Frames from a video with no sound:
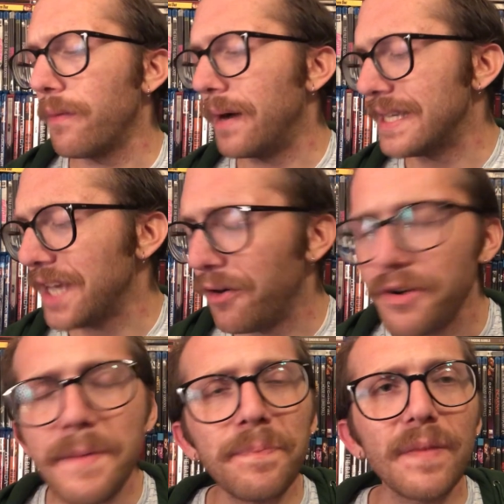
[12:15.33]
myself
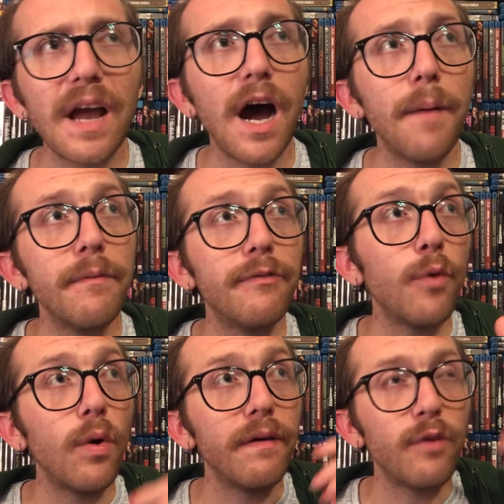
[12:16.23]

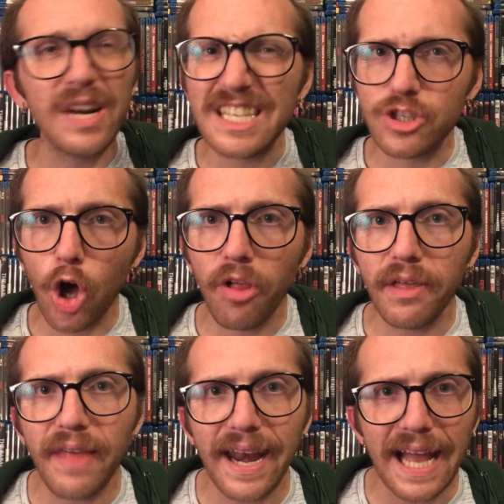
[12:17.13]
for installing
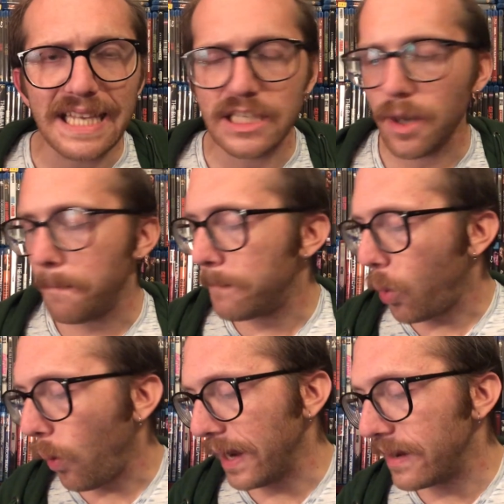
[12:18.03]
that at some
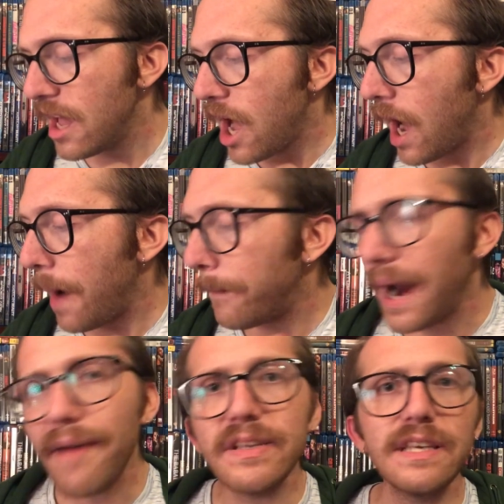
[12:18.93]
point. But
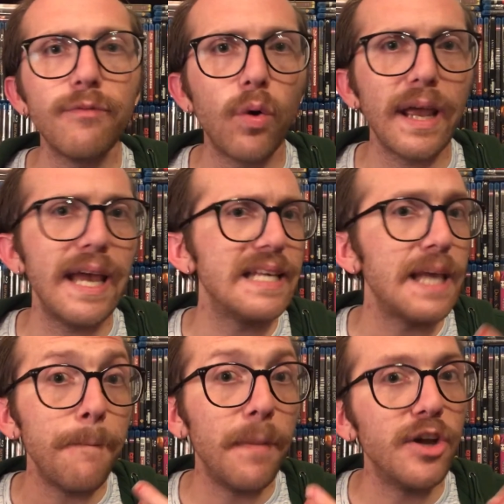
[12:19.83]
obviously 4K is a
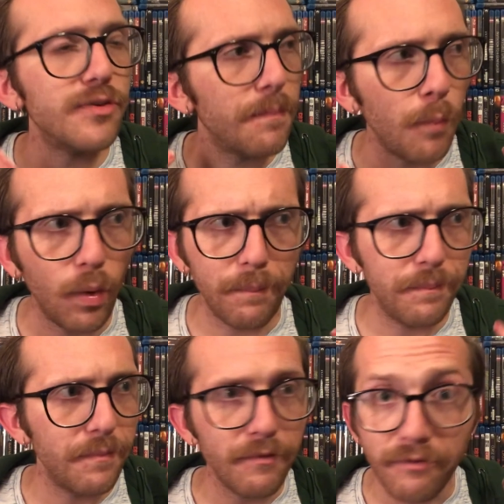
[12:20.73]
much more
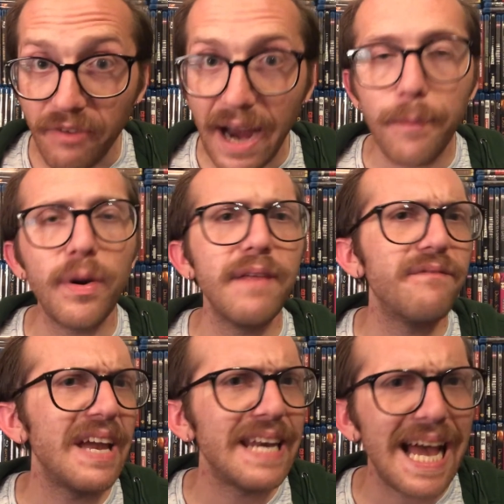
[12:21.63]
vibrant and
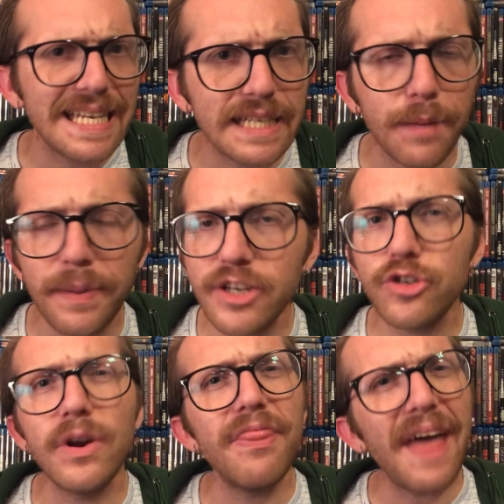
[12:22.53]
fantastic
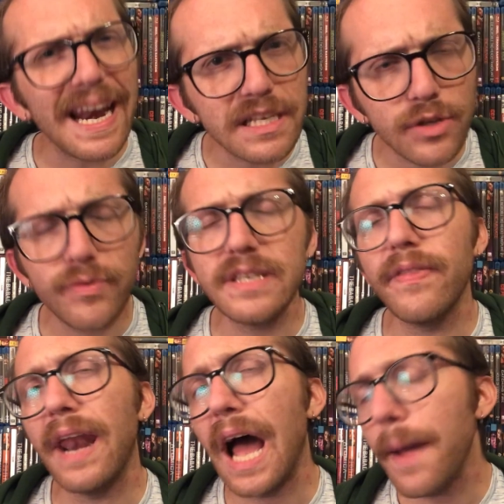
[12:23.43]
picture, and that is the reason
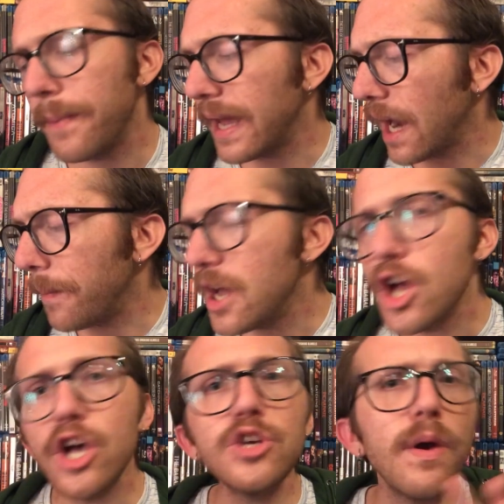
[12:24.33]
that I pick it up.
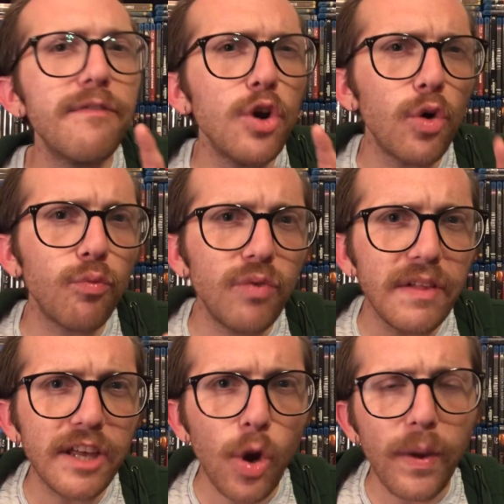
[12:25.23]
So if you're
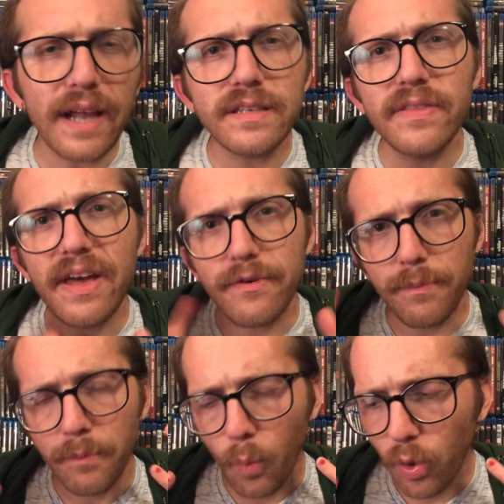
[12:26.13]
really going into that
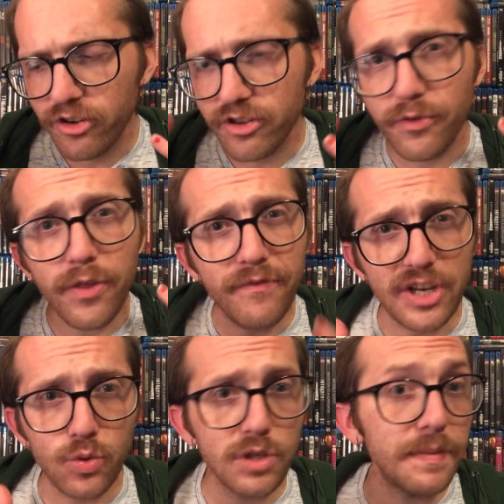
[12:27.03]
more just for the
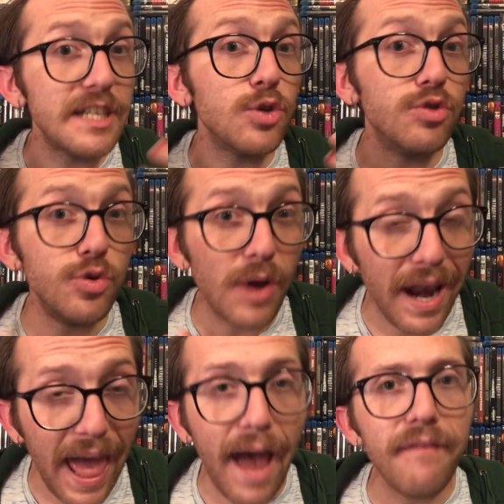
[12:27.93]
visuals because you do not
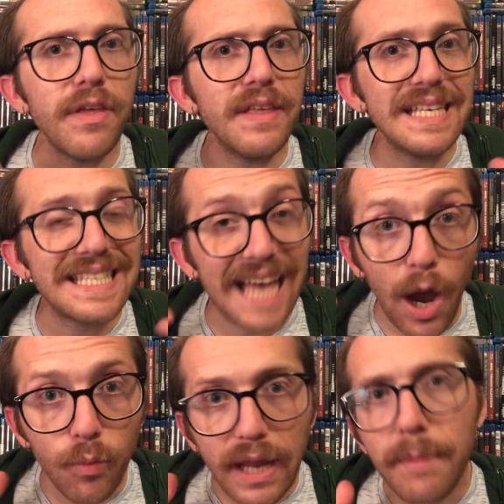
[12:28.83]
have the
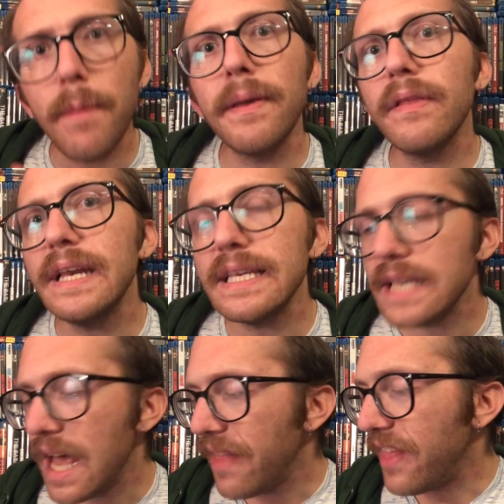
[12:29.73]
sound capabilities
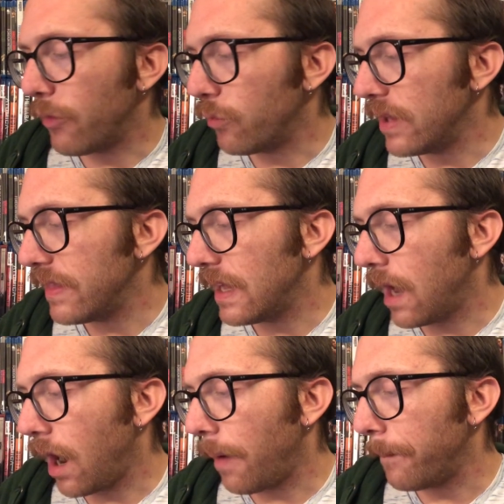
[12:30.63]
that really
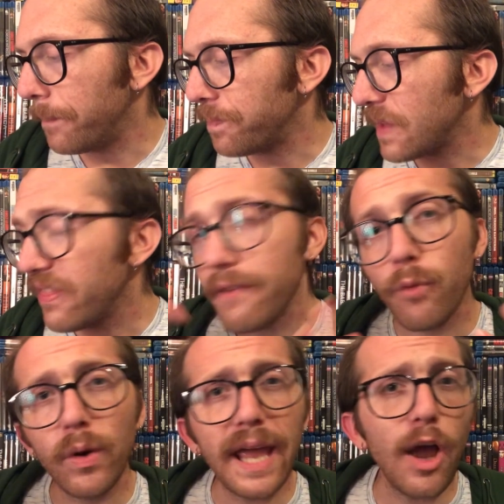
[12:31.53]
that
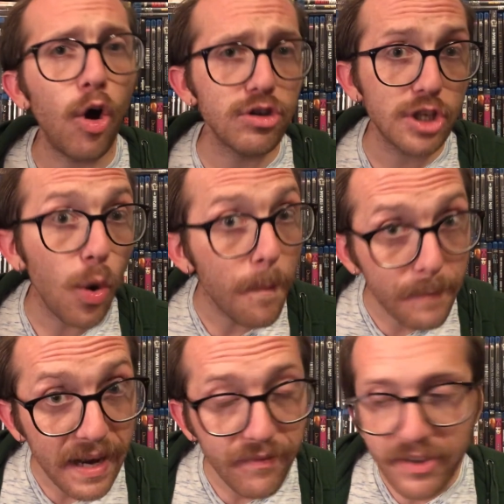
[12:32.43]
4K also
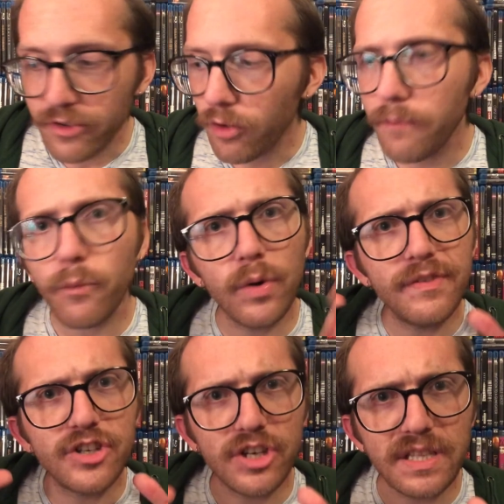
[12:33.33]
benefits from, for if
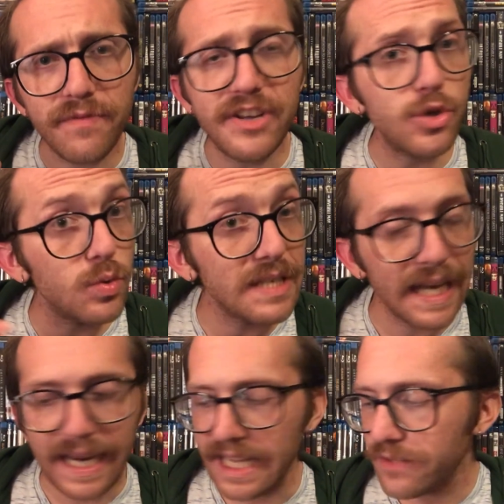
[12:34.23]
it's just the visuals like
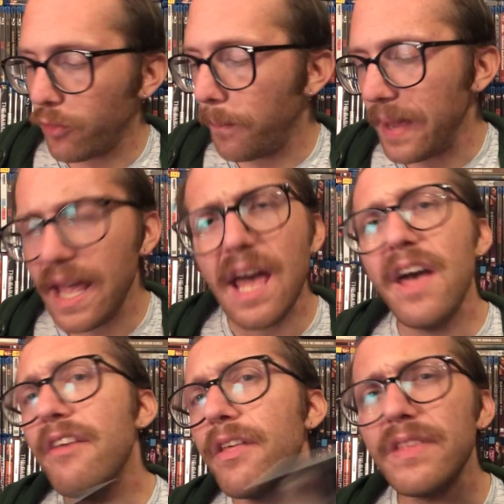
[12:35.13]
it is for me,
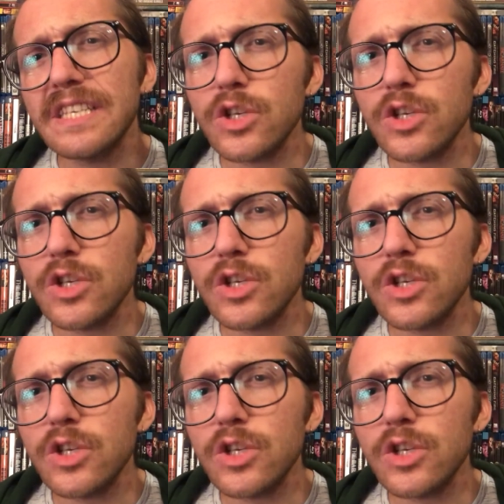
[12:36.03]
then this is